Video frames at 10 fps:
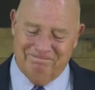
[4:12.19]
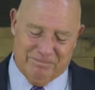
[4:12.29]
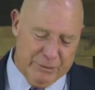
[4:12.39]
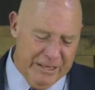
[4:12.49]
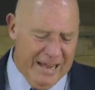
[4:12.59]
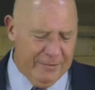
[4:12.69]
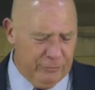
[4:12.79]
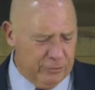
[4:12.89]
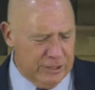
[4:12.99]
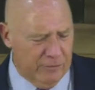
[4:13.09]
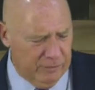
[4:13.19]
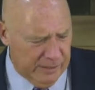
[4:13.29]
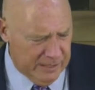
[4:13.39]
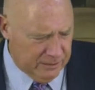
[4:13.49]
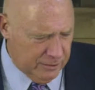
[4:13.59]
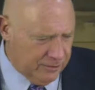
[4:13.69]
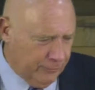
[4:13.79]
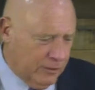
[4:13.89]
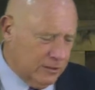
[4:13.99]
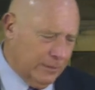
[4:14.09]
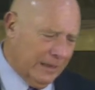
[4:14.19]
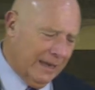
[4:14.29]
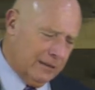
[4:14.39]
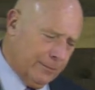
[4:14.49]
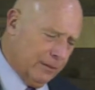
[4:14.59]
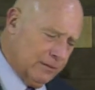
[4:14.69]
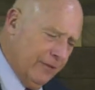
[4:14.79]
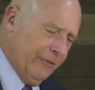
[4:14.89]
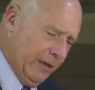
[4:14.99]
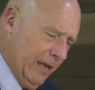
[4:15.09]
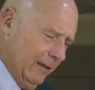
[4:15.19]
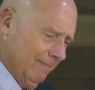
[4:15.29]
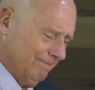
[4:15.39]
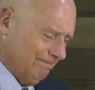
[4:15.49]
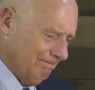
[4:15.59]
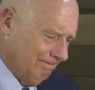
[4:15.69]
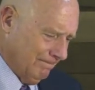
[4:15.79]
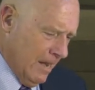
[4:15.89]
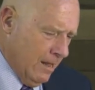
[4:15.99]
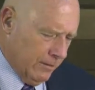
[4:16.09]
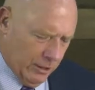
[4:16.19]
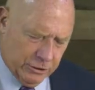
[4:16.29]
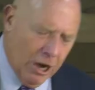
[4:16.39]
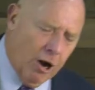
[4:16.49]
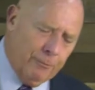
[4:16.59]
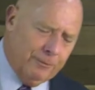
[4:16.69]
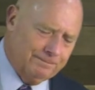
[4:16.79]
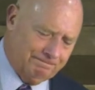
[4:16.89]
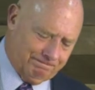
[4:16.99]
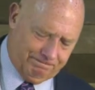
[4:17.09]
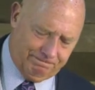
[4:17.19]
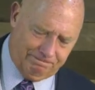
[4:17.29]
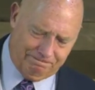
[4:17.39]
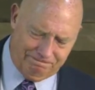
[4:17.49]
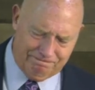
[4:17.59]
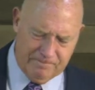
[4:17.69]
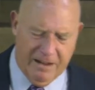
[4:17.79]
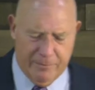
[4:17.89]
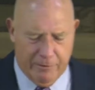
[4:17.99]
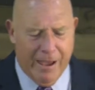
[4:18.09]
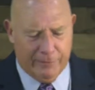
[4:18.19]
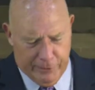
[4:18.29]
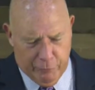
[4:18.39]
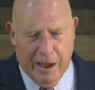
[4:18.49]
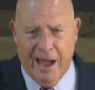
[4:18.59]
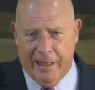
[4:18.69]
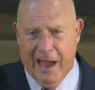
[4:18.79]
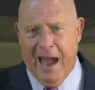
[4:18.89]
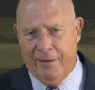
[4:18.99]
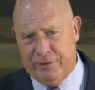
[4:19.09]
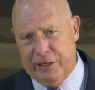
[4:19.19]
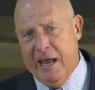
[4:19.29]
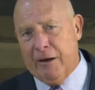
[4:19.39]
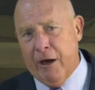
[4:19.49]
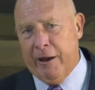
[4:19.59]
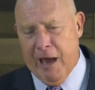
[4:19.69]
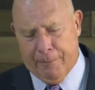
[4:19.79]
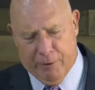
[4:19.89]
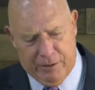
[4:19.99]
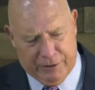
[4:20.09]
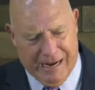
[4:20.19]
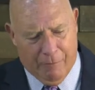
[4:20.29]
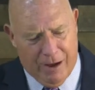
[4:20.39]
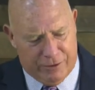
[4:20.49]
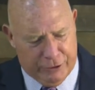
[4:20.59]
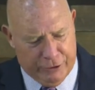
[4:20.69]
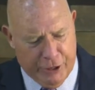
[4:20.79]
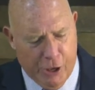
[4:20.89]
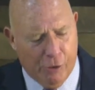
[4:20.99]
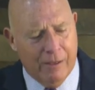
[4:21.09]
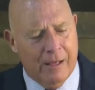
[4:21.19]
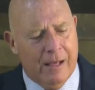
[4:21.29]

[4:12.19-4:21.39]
But then after seven days, his friends began to pontificate. Now, Job, I've been around a little while. I've seen how God operates, and I want you to know